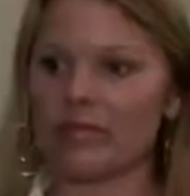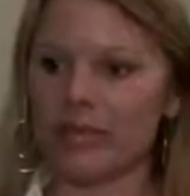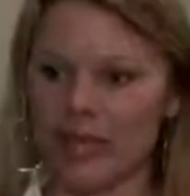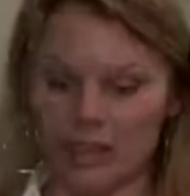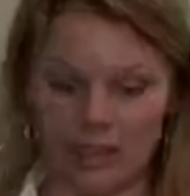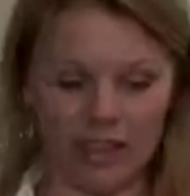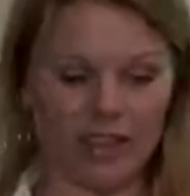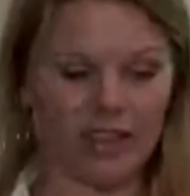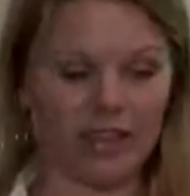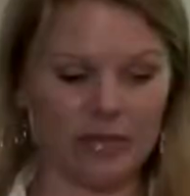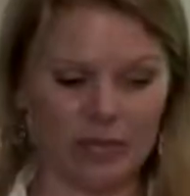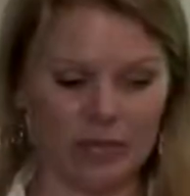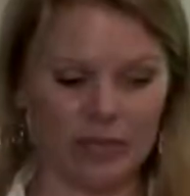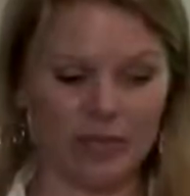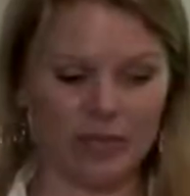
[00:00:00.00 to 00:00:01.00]
Puzzling.
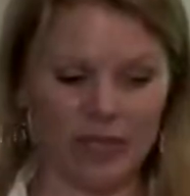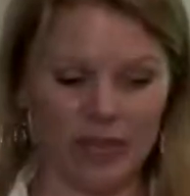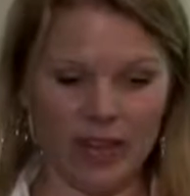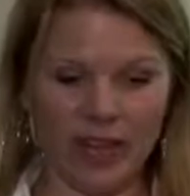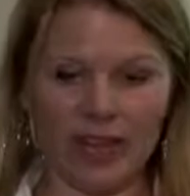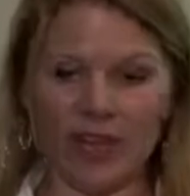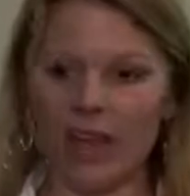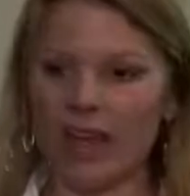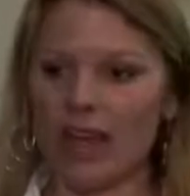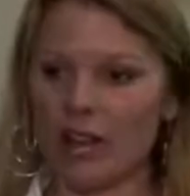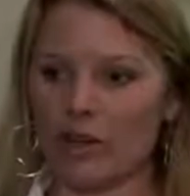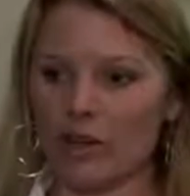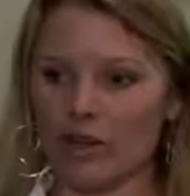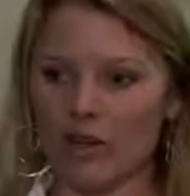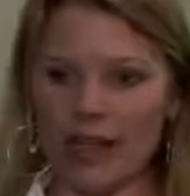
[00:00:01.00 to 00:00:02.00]

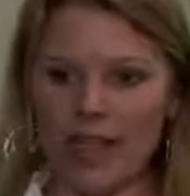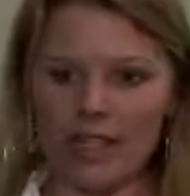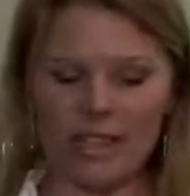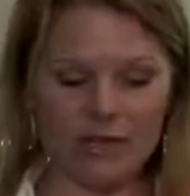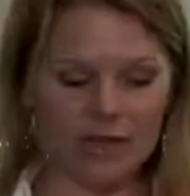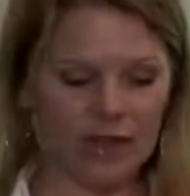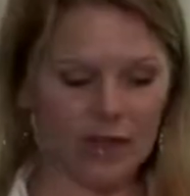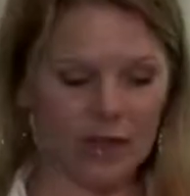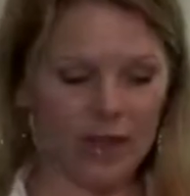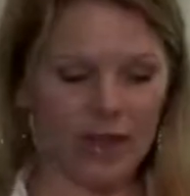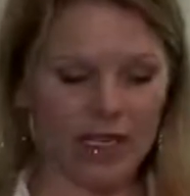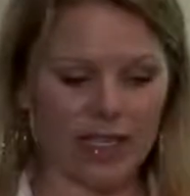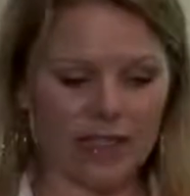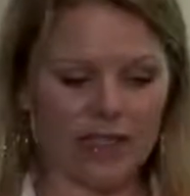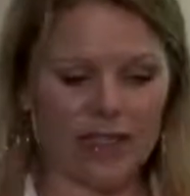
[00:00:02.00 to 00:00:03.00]
And there are lots of different
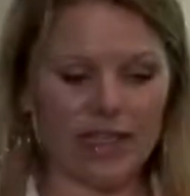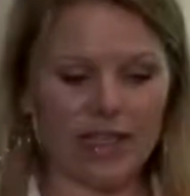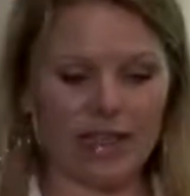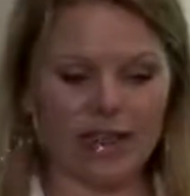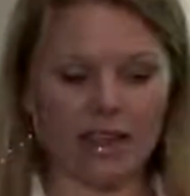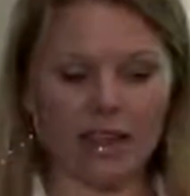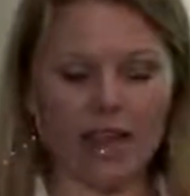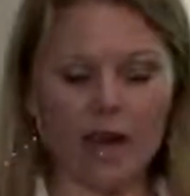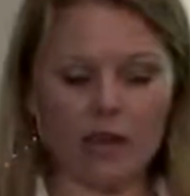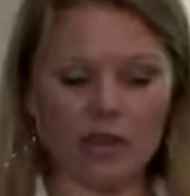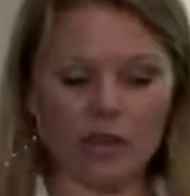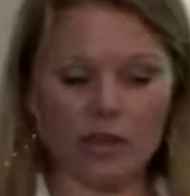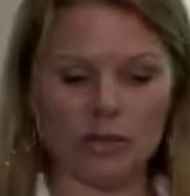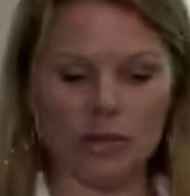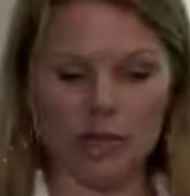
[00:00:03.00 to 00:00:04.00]
things, I think, that
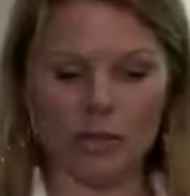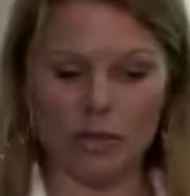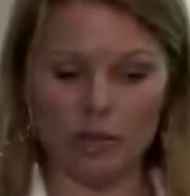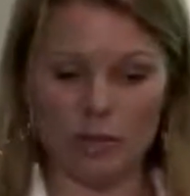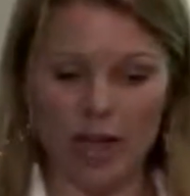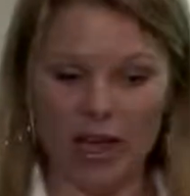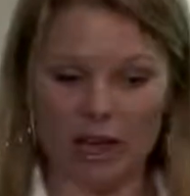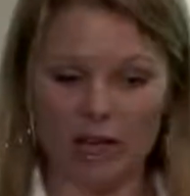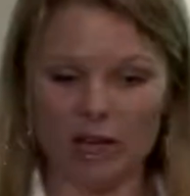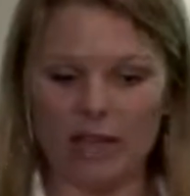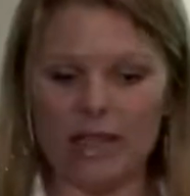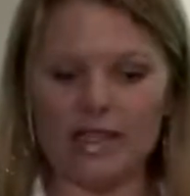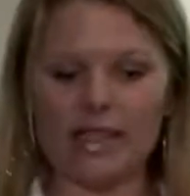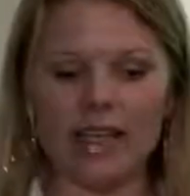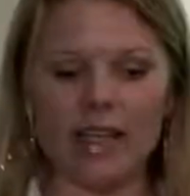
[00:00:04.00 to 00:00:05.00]
come to people's mind when
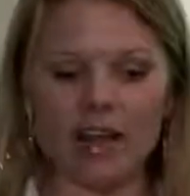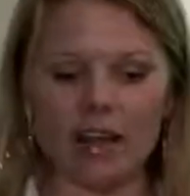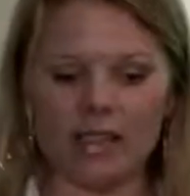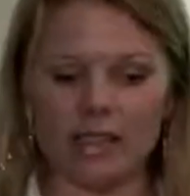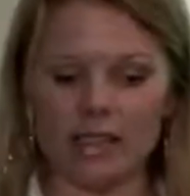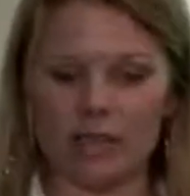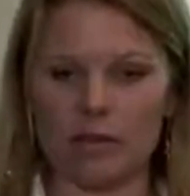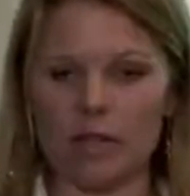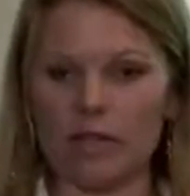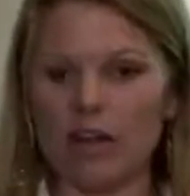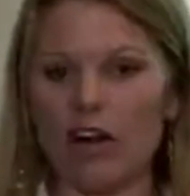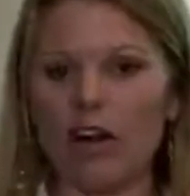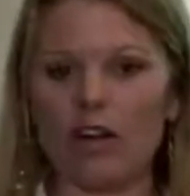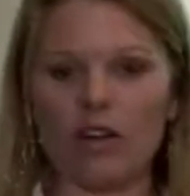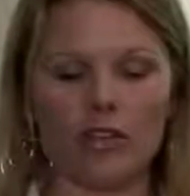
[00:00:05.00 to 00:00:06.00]
I say autism. It's
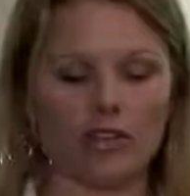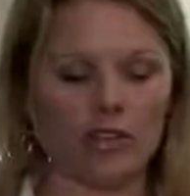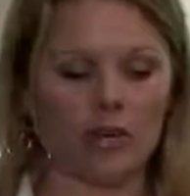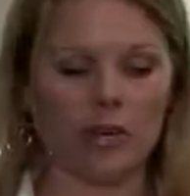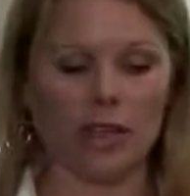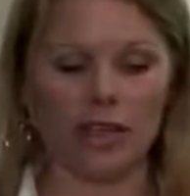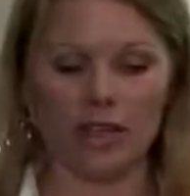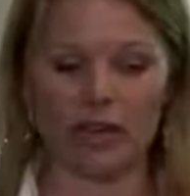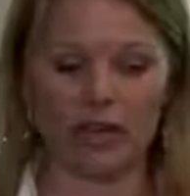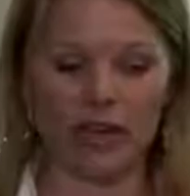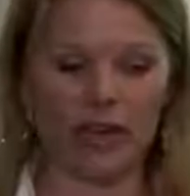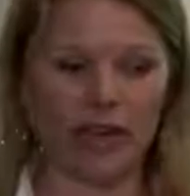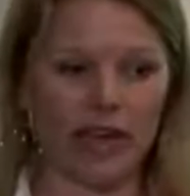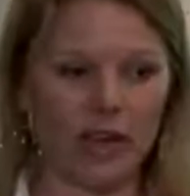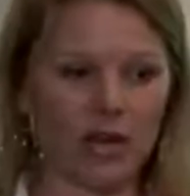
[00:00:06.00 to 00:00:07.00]
all over the media
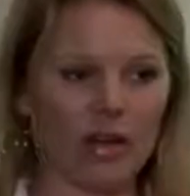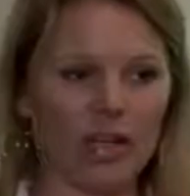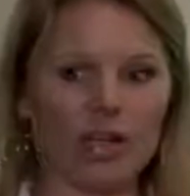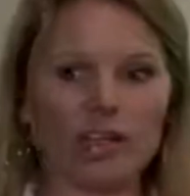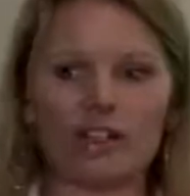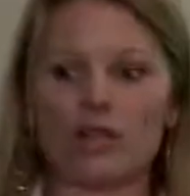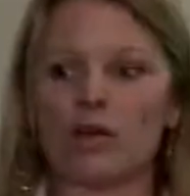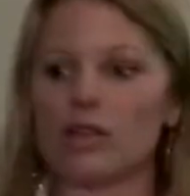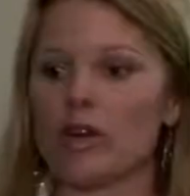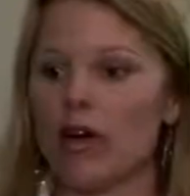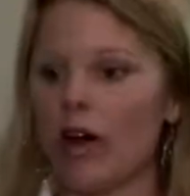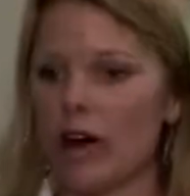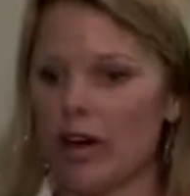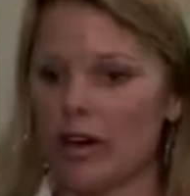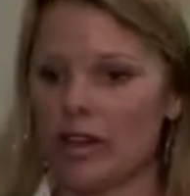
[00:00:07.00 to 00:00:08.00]
right now. So it's
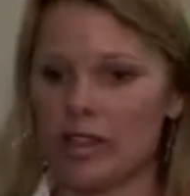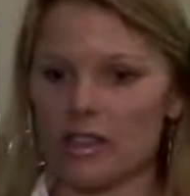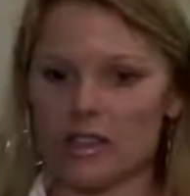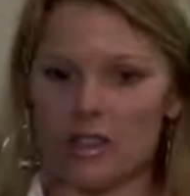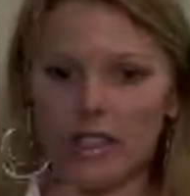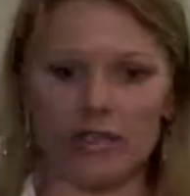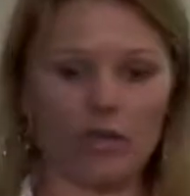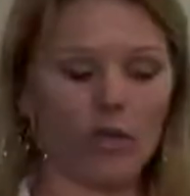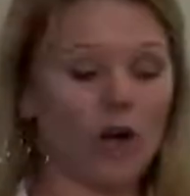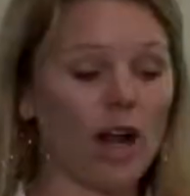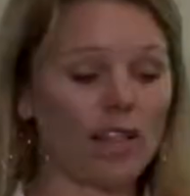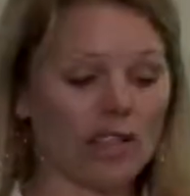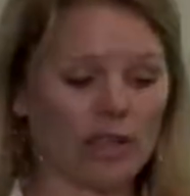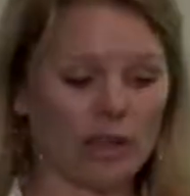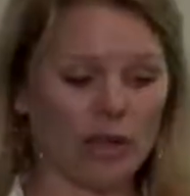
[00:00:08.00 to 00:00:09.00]
hard to even
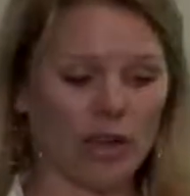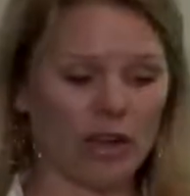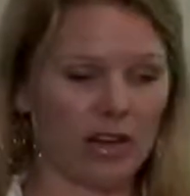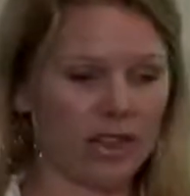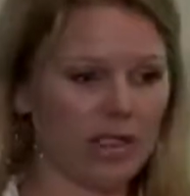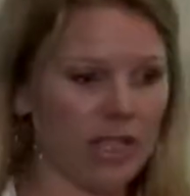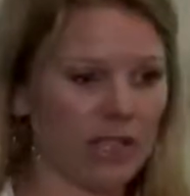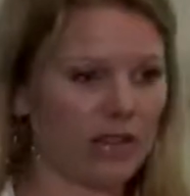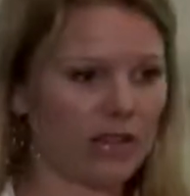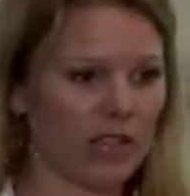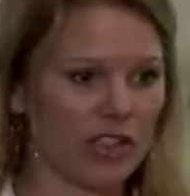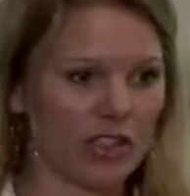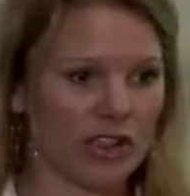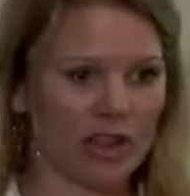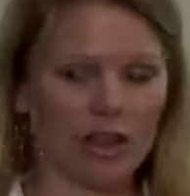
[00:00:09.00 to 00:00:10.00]
watch something on
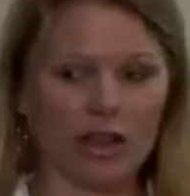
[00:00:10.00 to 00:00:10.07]
television